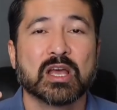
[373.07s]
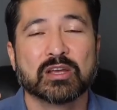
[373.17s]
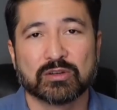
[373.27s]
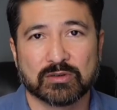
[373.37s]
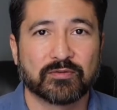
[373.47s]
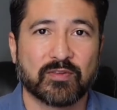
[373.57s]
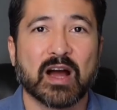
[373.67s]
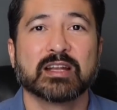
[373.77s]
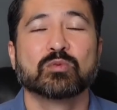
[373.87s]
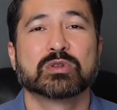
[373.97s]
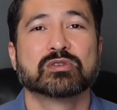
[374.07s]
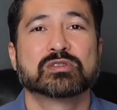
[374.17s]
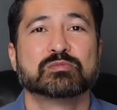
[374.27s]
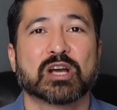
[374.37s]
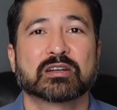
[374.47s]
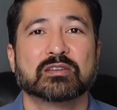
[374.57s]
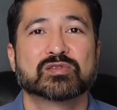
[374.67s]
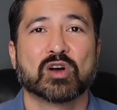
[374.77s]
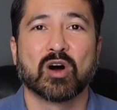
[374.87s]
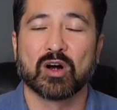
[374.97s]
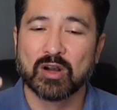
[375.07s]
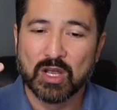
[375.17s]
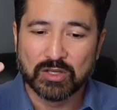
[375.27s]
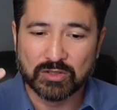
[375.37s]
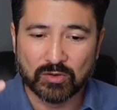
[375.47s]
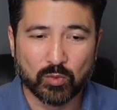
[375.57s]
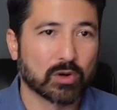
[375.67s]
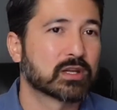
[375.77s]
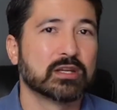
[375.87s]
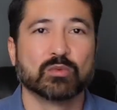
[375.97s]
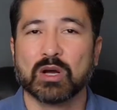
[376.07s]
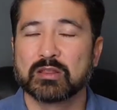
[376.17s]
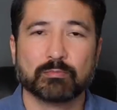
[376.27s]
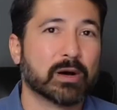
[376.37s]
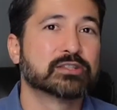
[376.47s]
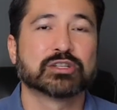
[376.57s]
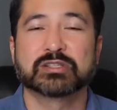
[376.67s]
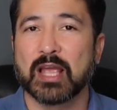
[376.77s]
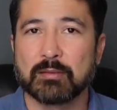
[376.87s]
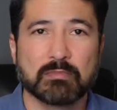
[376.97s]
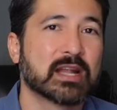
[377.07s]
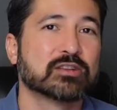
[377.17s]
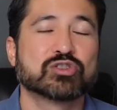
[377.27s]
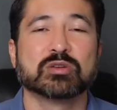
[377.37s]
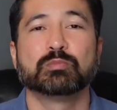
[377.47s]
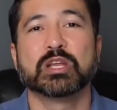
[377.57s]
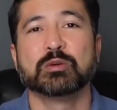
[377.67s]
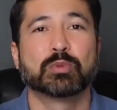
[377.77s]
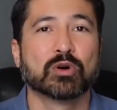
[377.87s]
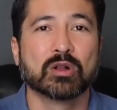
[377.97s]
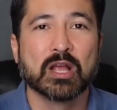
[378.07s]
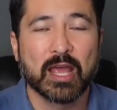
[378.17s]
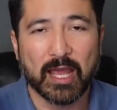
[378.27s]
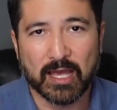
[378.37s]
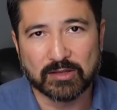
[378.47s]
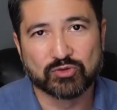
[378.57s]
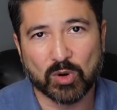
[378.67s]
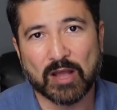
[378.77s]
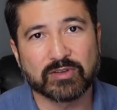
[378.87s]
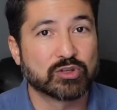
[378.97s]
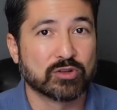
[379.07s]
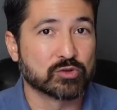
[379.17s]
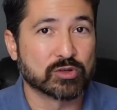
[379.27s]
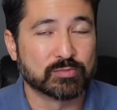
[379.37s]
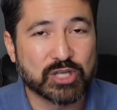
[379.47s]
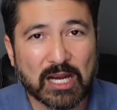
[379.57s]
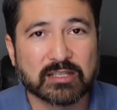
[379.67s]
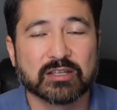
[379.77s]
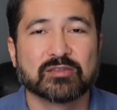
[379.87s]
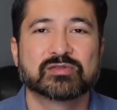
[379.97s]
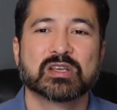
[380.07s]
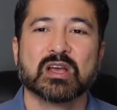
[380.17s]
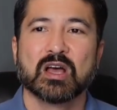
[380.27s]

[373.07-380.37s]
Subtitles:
you're defining what those objectives are, you're working with budgets and managing people and driving to those objectives.